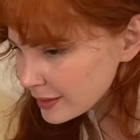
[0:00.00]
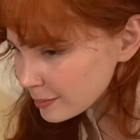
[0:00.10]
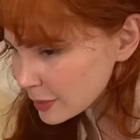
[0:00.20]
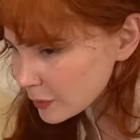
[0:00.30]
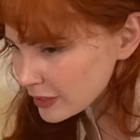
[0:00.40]

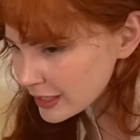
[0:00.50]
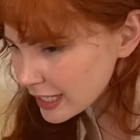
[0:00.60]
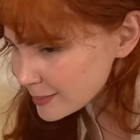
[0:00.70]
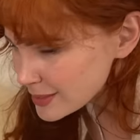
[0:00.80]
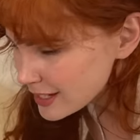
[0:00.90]
Meanwhile,
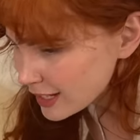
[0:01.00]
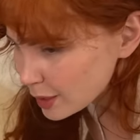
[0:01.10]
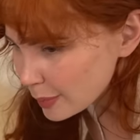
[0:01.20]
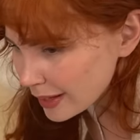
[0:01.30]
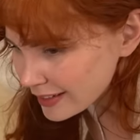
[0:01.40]
I'm sitting
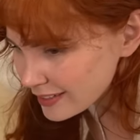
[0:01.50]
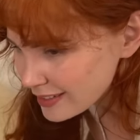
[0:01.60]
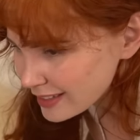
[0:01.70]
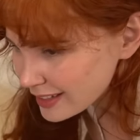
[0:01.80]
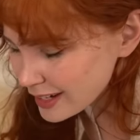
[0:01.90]
in bed
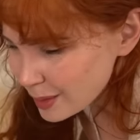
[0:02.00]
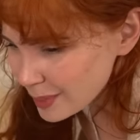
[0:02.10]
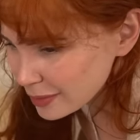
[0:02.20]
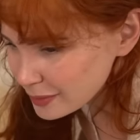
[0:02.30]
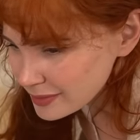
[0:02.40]
thinking
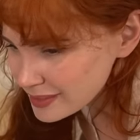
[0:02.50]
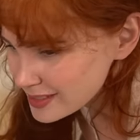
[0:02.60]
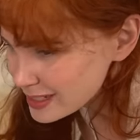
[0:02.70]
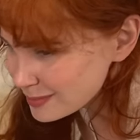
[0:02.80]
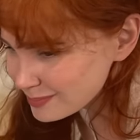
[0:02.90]
about
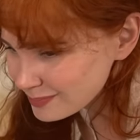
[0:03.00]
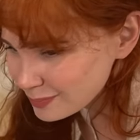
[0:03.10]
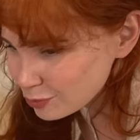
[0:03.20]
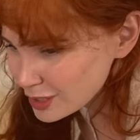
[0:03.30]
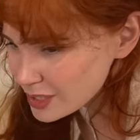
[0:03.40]
some
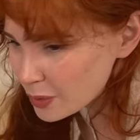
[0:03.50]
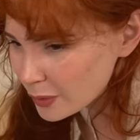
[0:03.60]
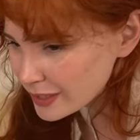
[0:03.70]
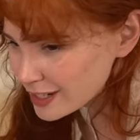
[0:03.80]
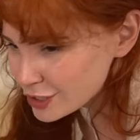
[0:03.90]

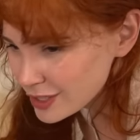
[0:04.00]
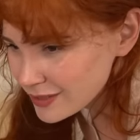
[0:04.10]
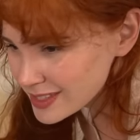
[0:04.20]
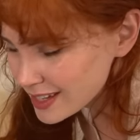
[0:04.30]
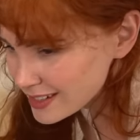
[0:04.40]
retort I should
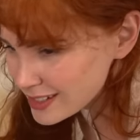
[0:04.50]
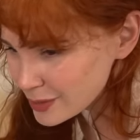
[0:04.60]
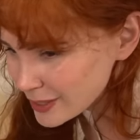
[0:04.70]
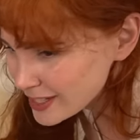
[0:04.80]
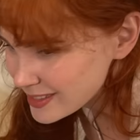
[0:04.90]
have said
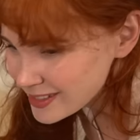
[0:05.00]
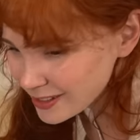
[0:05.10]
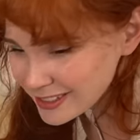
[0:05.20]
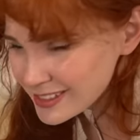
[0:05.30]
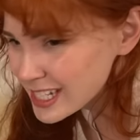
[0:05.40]
to an
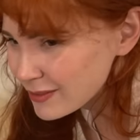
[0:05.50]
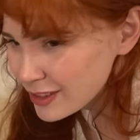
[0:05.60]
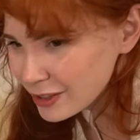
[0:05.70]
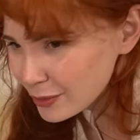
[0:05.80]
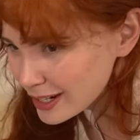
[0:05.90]
insult in
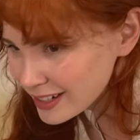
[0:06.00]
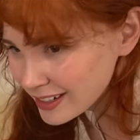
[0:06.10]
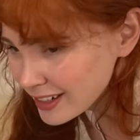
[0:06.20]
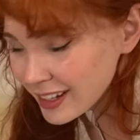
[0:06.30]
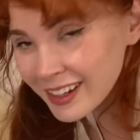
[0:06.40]
7th grade.